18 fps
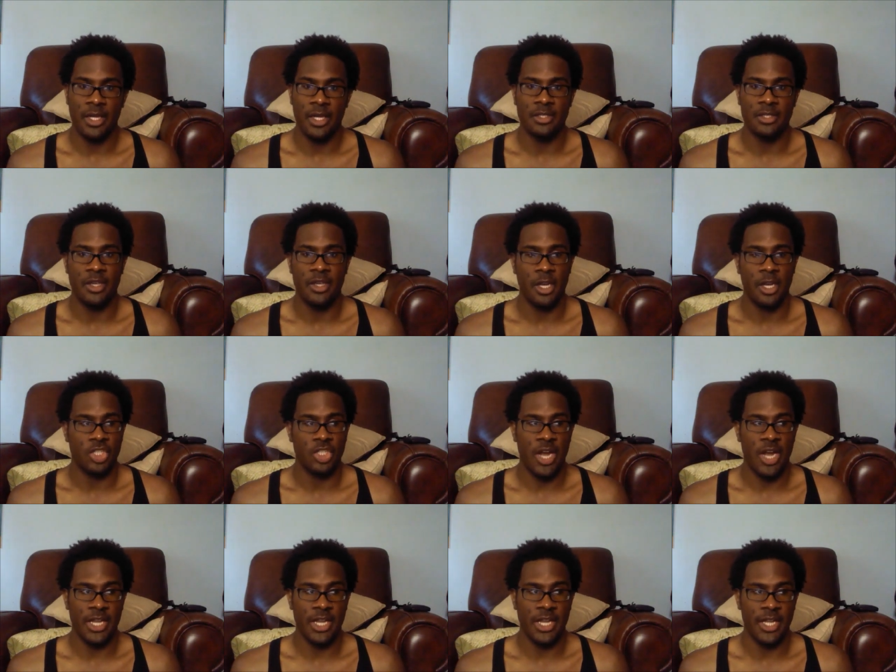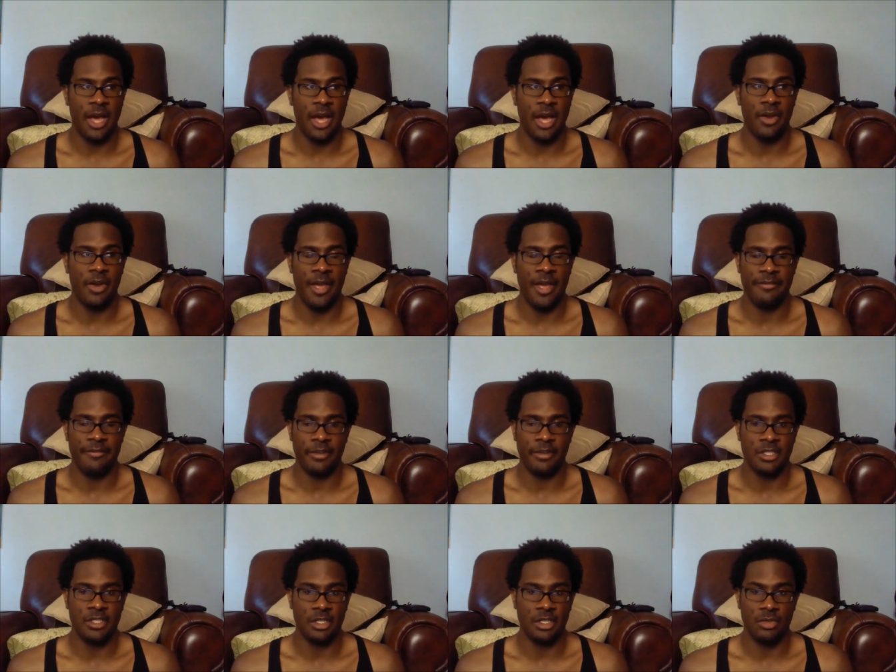It's gonna try to get out
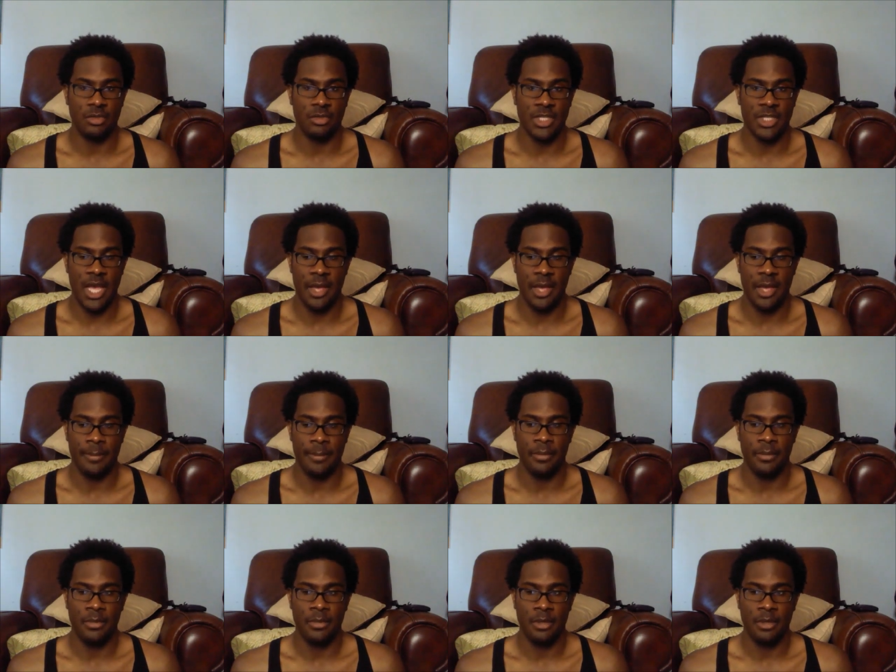every single time